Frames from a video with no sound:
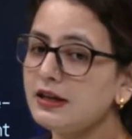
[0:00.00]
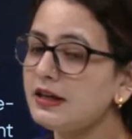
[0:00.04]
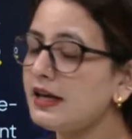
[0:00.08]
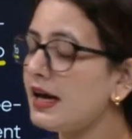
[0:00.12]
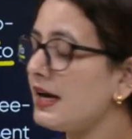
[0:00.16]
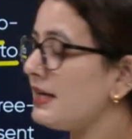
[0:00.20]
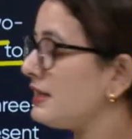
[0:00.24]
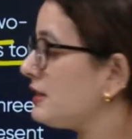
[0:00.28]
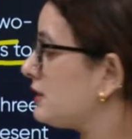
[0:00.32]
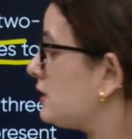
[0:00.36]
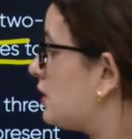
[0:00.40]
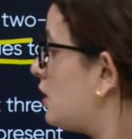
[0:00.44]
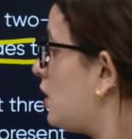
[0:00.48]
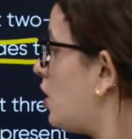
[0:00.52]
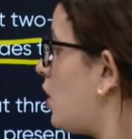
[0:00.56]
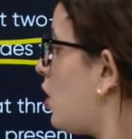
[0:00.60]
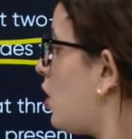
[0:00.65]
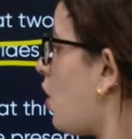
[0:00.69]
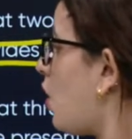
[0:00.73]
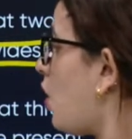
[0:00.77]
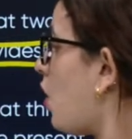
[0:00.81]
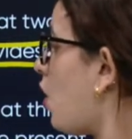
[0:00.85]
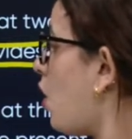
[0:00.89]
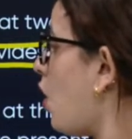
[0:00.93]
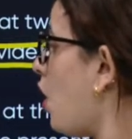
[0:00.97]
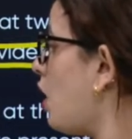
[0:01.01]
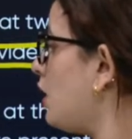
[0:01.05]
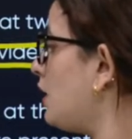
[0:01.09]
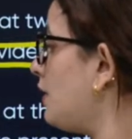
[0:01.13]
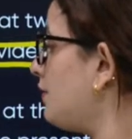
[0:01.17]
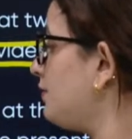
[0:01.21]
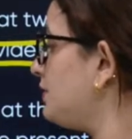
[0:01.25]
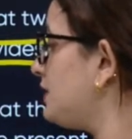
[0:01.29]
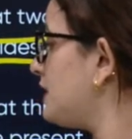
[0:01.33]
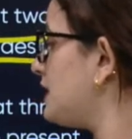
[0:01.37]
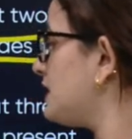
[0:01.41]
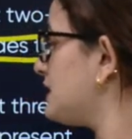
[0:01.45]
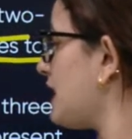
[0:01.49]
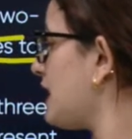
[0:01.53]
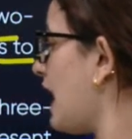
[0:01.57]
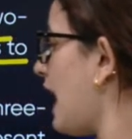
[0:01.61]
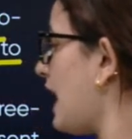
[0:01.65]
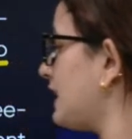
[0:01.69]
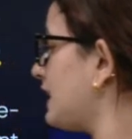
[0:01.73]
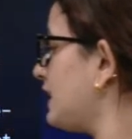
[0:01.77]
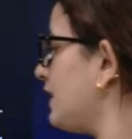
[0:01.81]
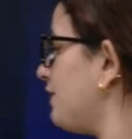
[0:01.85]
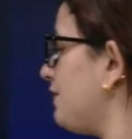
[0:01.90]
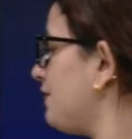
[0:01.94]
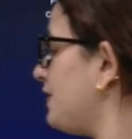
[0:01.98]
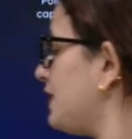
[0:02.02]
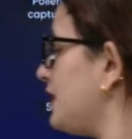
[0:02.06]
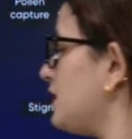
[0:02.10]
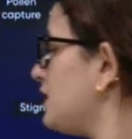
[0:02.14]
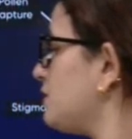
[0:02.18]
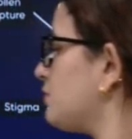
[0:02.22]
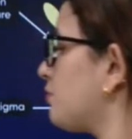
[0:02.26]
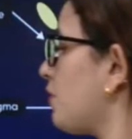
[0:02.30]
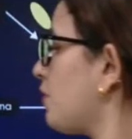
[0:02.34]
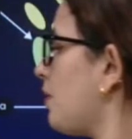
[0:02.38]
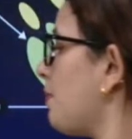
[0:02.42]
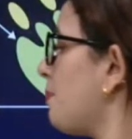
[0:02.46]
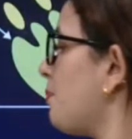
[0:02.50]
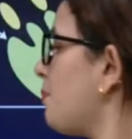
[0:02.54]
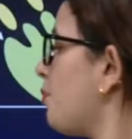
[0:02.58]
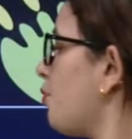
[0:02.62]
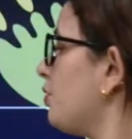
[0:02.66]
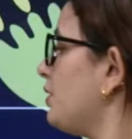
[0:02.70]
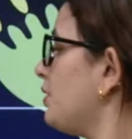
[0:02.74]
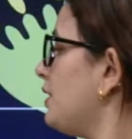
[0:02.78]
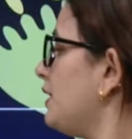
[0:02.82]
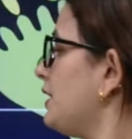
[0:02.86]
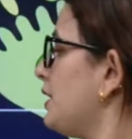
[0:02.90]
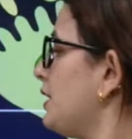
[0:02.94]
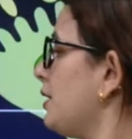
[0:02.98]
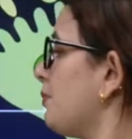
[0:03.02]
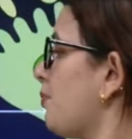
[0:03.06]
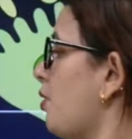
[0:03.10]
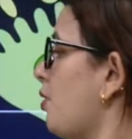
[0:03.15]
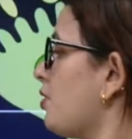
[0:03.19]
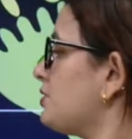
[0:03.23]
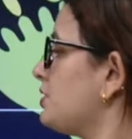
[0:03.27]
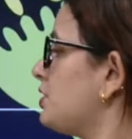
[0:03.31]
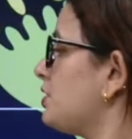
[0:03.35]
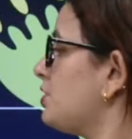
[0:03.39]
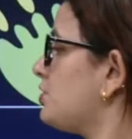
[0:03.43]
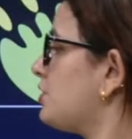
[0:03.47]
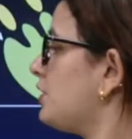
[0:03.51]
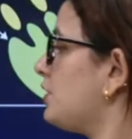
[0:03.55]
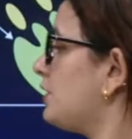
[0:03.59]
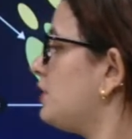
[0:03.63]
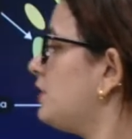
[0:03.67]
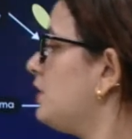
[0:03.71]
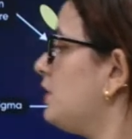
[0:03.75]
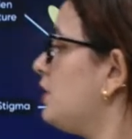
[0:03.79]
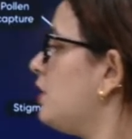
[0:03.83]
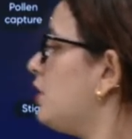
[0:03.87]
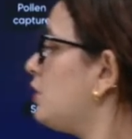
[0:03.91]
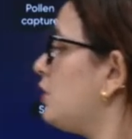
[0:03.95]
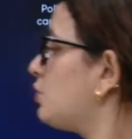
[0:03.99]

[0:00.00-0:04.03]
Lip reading: Yes, all of these activities from pollen deposition